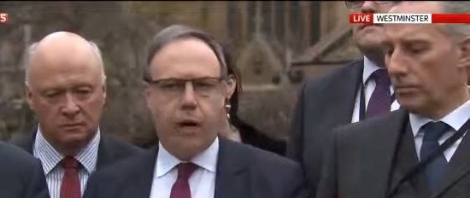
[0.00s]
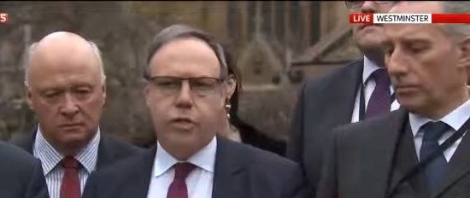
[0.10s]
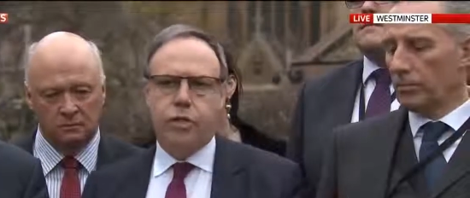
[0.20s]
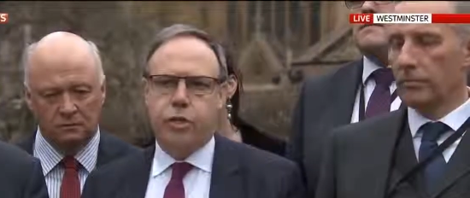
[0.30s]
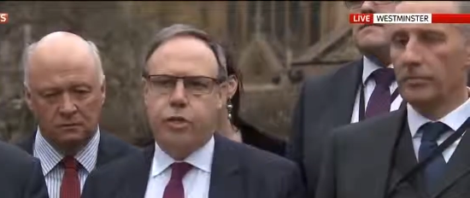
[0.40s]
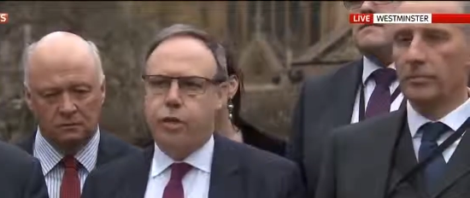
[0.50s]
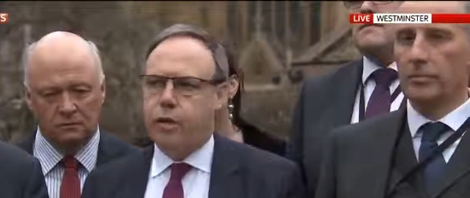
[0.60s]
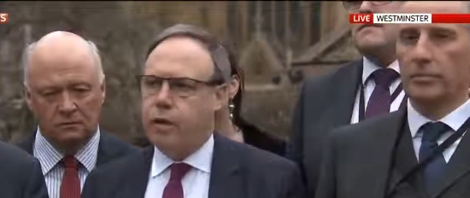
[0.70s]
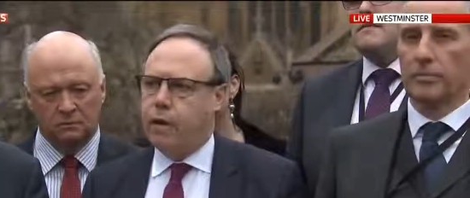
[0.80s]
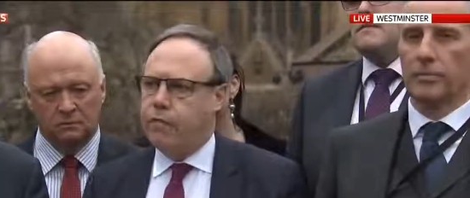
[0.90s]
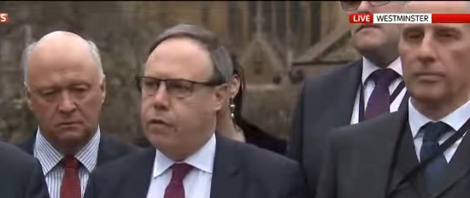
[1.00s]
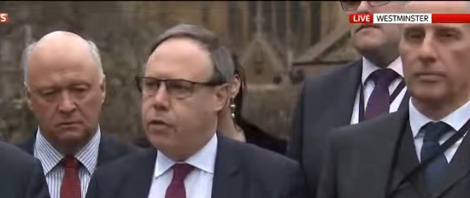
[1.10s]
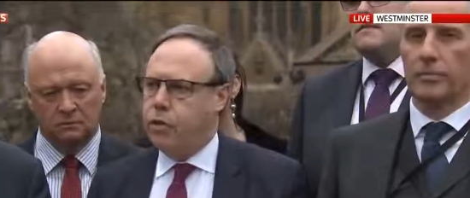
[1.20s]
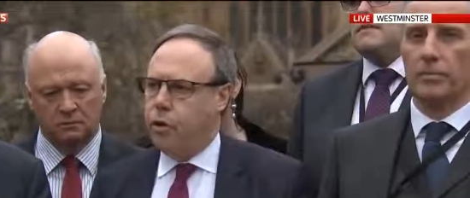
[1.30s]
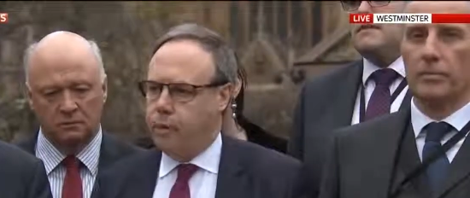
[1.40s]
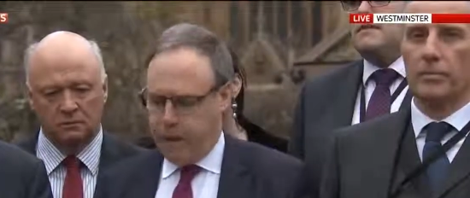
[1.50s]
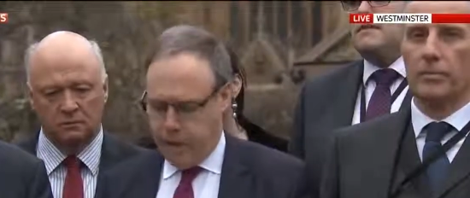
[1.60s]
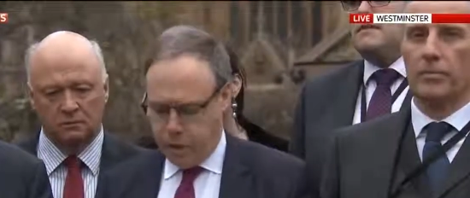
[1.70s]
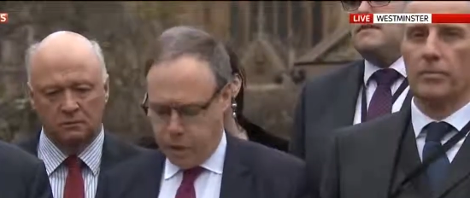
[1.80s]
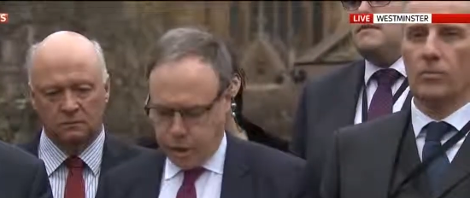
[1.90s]
Speaker 1: in the House just a, a few short
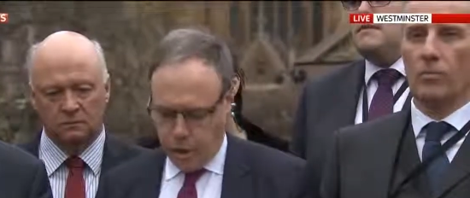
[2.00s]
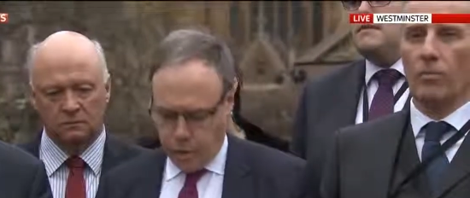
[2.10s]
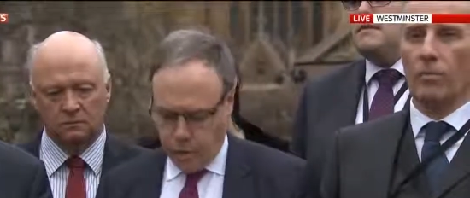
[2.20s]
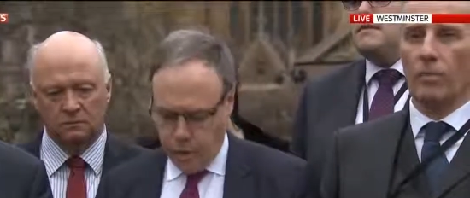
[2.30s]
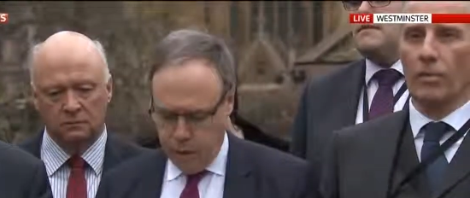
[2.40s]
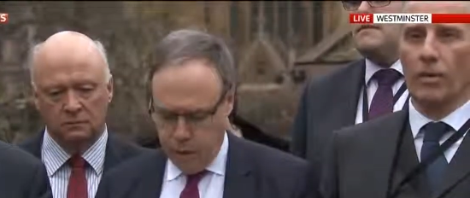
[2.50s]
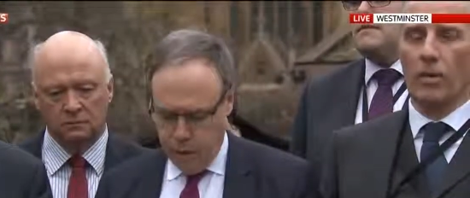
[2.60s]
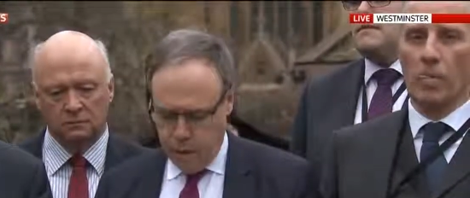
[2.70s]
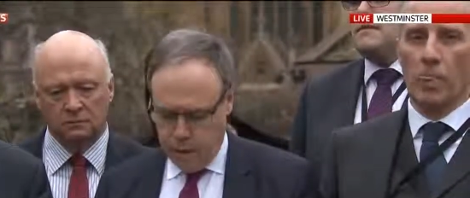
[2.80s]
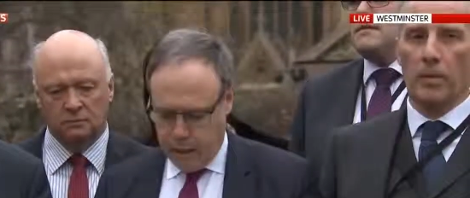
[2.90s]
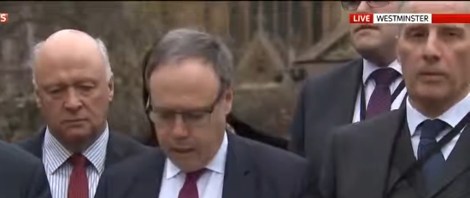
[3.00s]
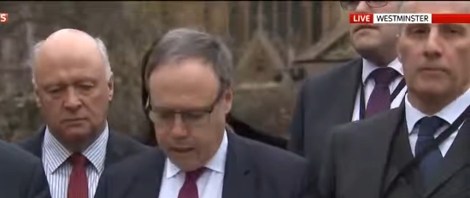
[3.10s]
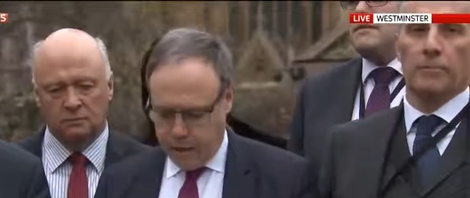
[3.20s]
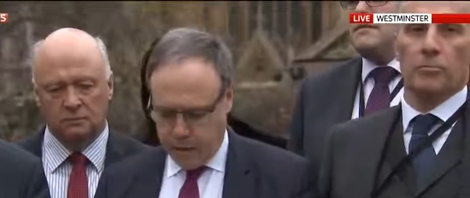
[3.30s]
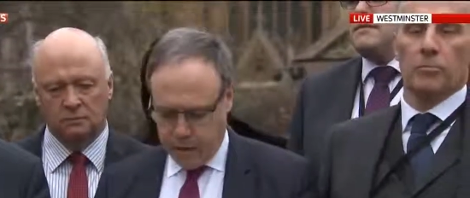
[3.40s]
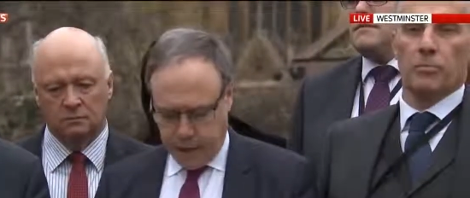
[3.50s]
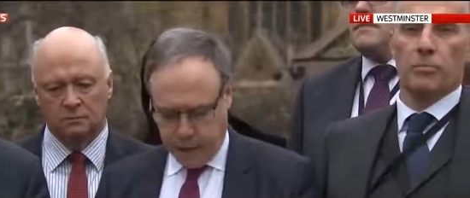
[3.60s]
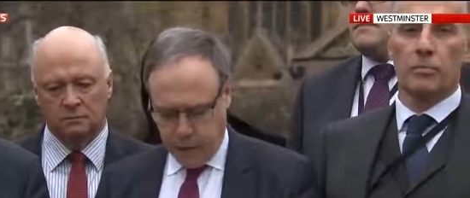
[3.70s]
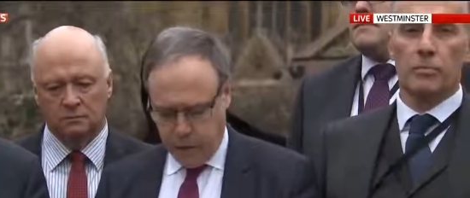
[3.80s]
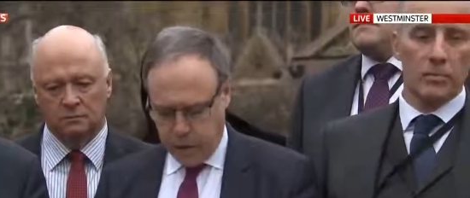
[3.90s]
minutes ago, the Democratic